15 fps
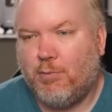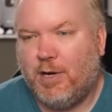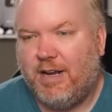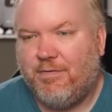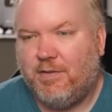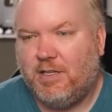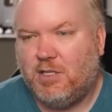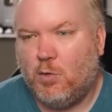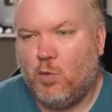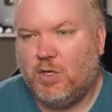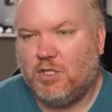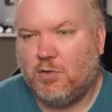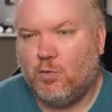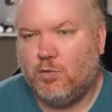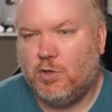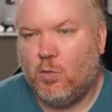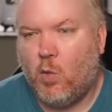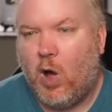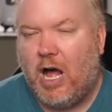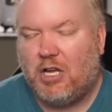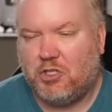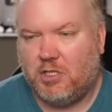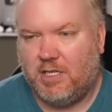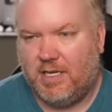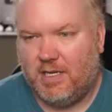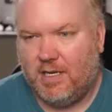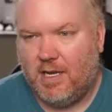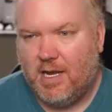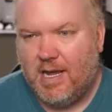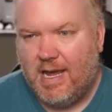briefly to,
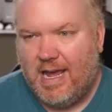Washington